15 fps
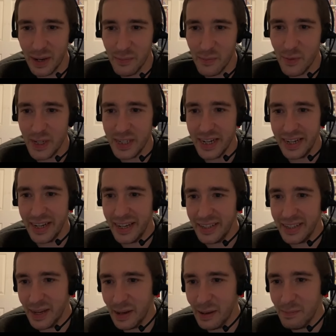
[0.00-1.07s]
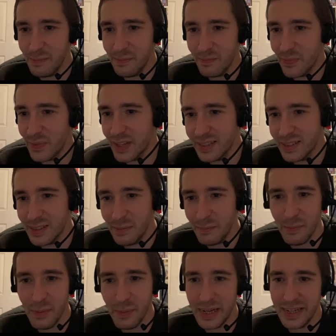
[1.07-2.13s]
Rich Hickey's Simple
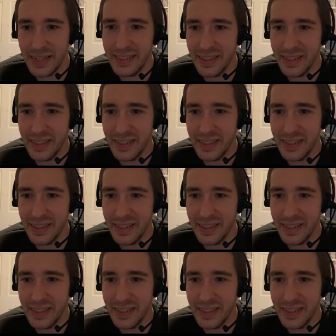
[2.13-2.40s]
Made Easy